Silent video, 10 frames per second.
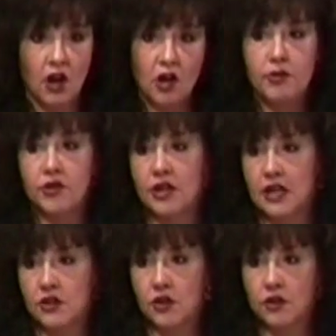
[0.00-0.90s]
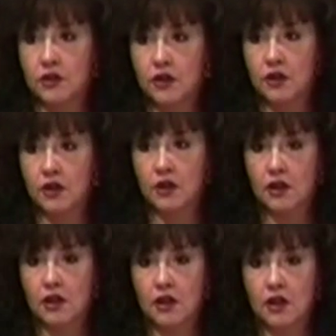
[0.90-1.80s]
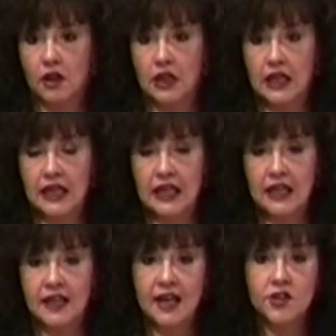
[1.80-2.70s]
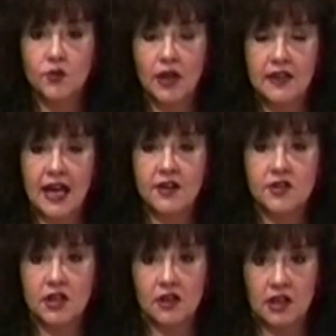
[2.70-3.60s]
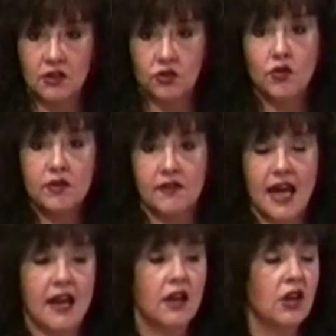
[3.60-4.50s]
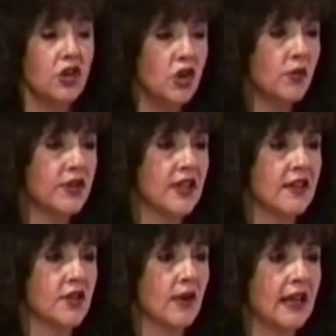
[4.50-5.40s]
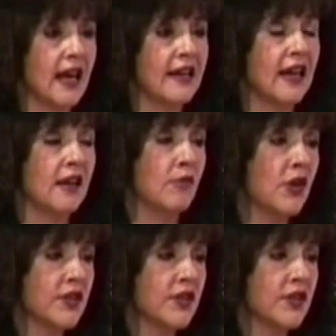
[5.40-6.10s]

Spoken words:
her Buddha nature. And that is the truth of that. You will see this red light, and in